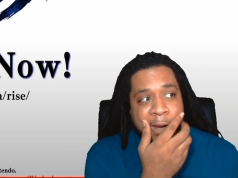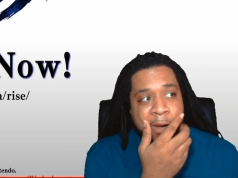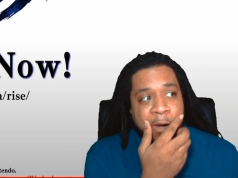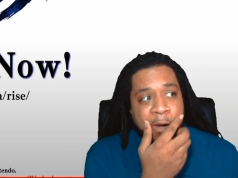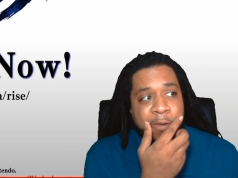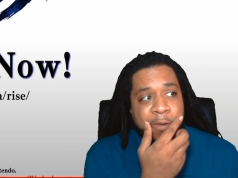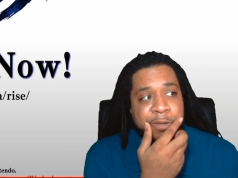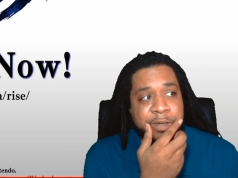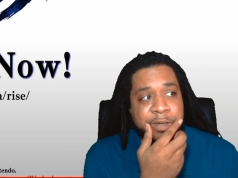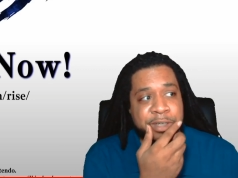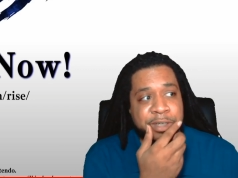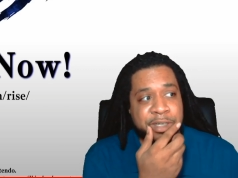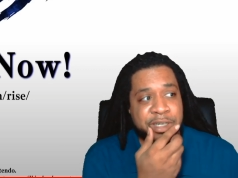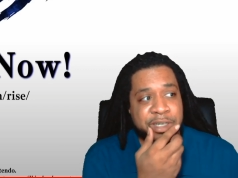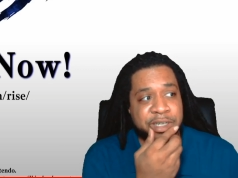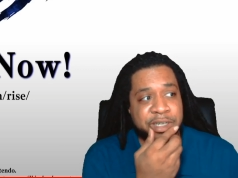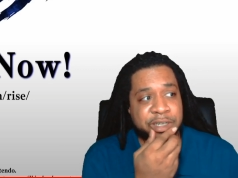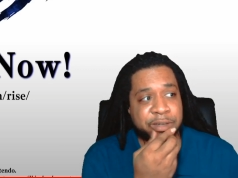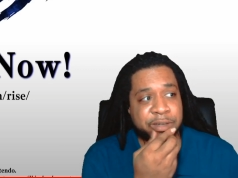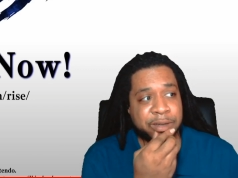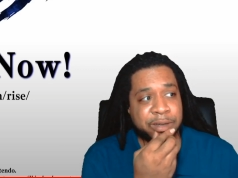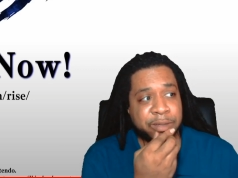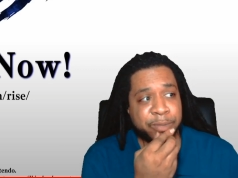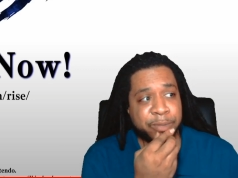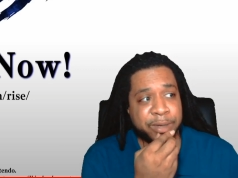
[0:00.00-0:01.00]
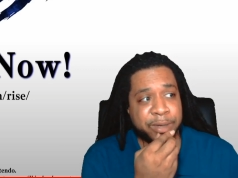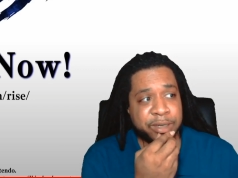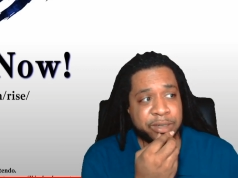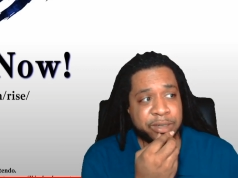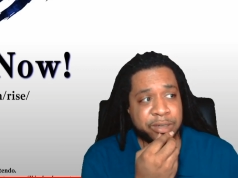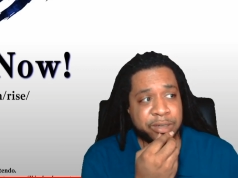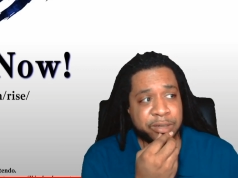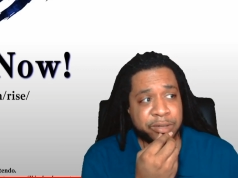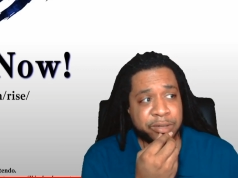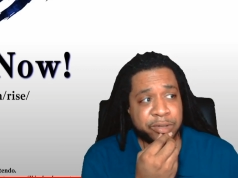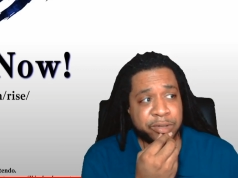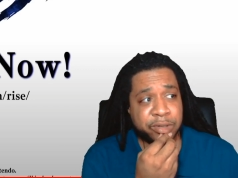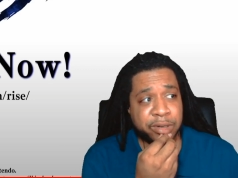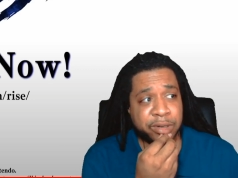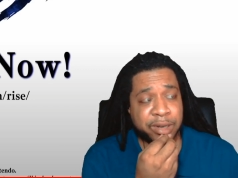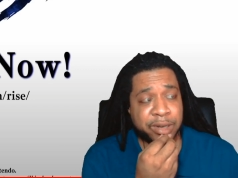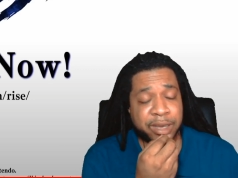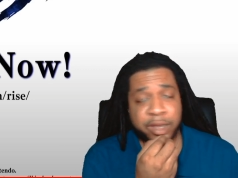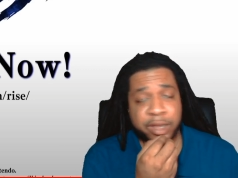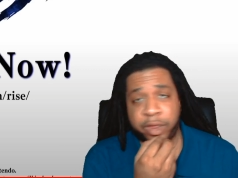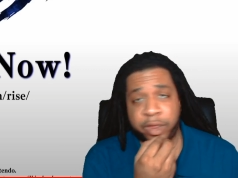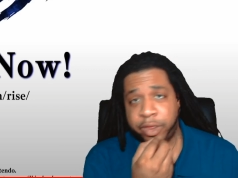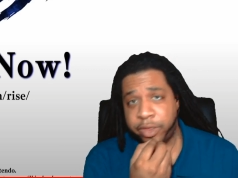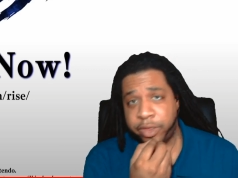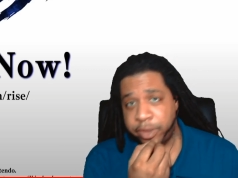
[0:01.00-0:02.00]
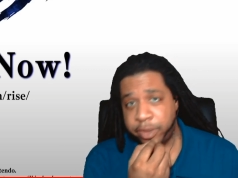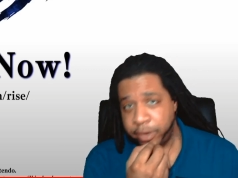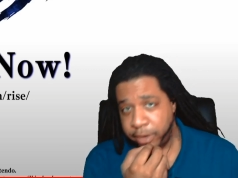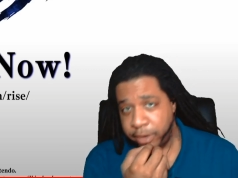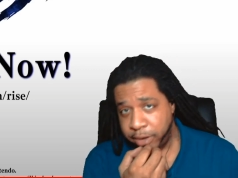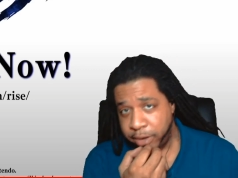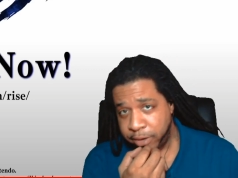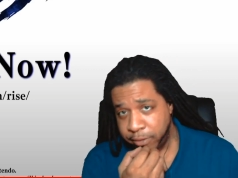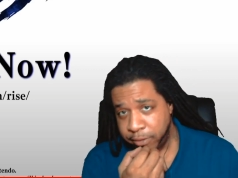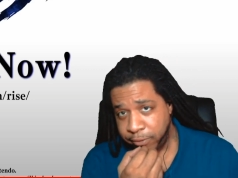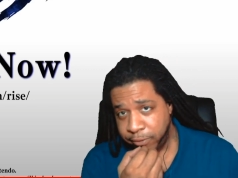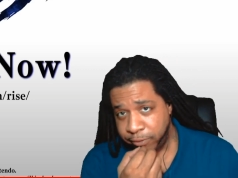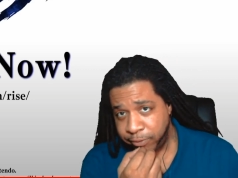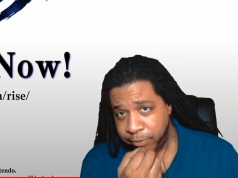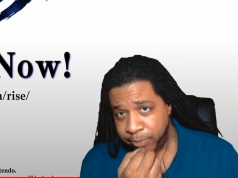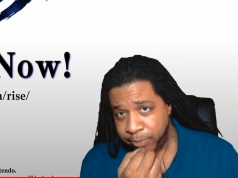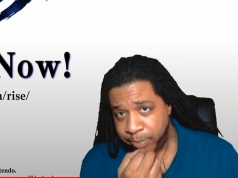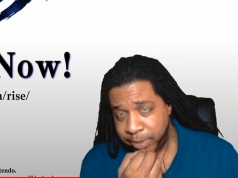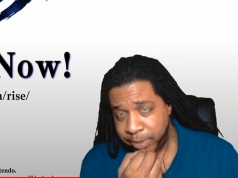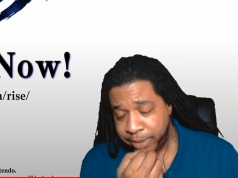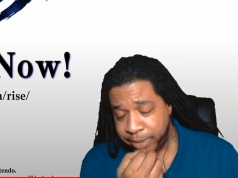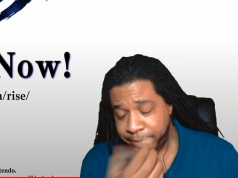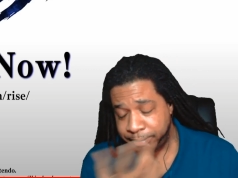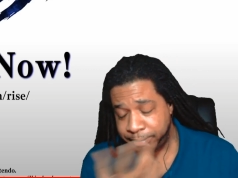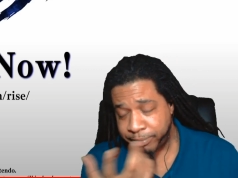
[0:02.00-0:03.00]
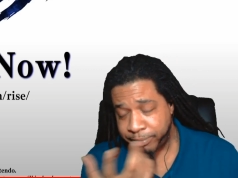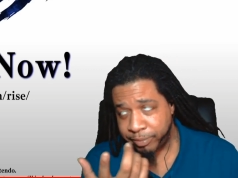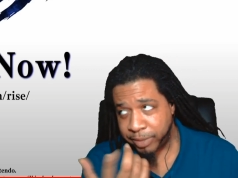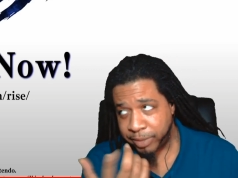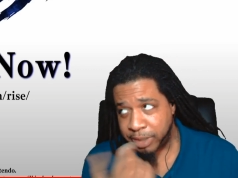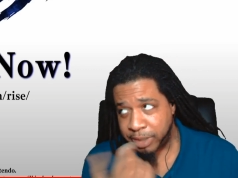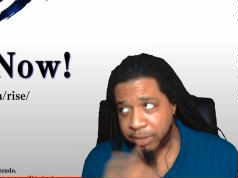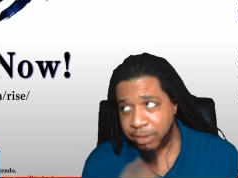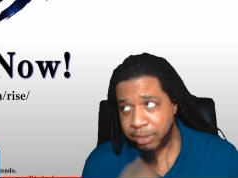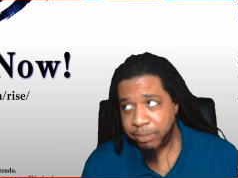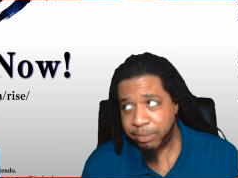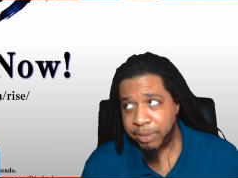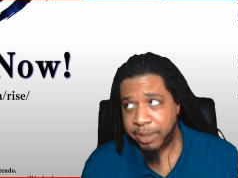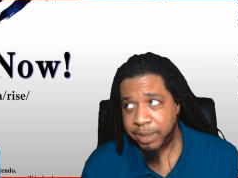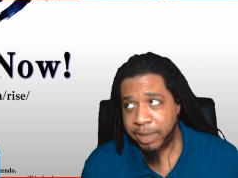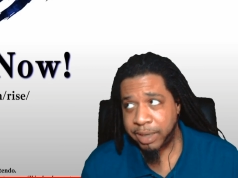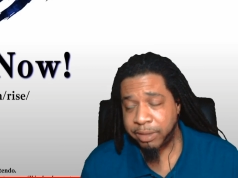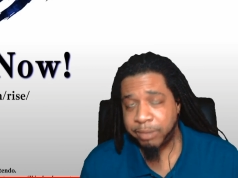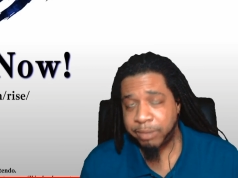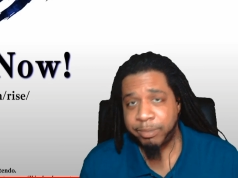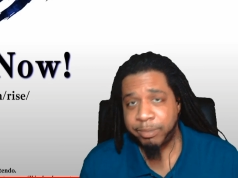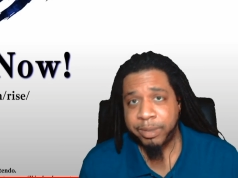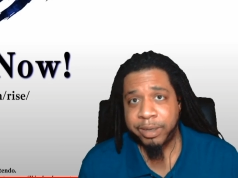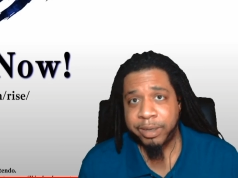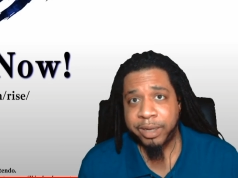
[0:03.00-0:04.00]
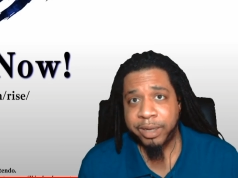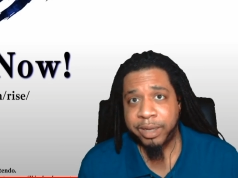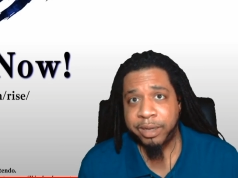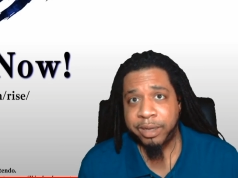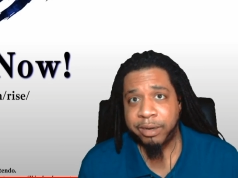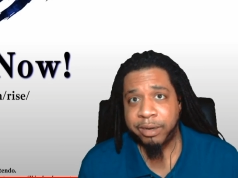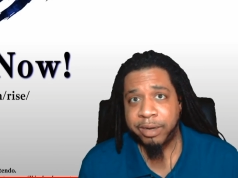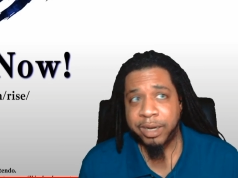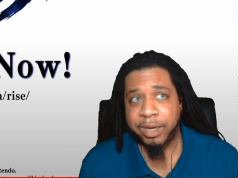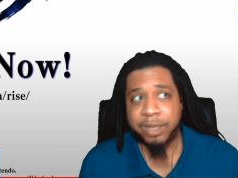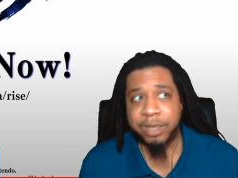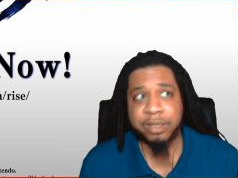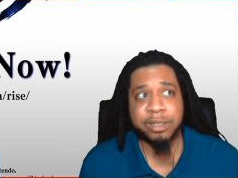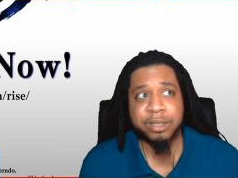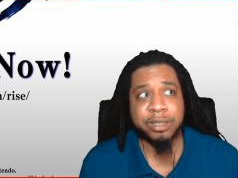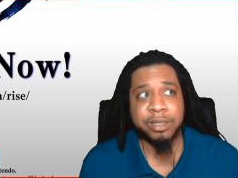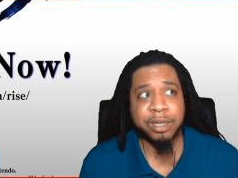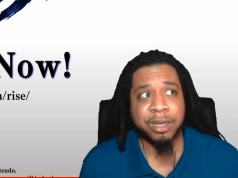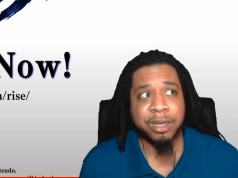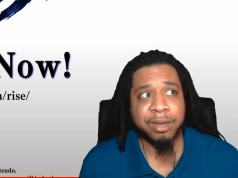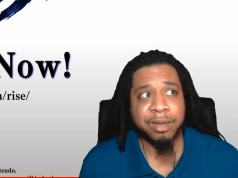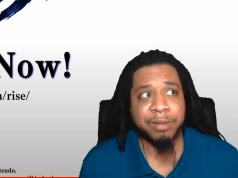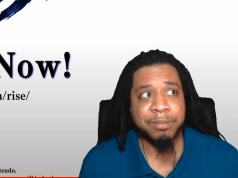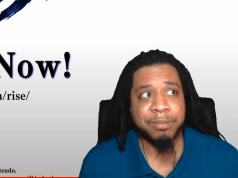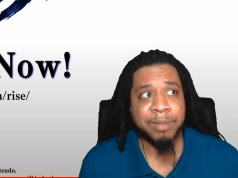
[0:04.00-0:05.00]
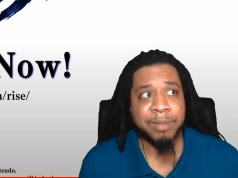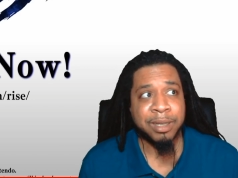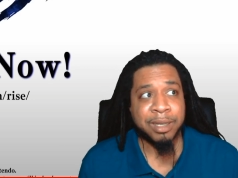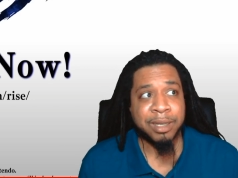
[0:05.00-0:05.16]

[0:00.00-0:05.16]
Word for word: overseas you have to wait till July 30th, but that's going to be after midnight your guys' time.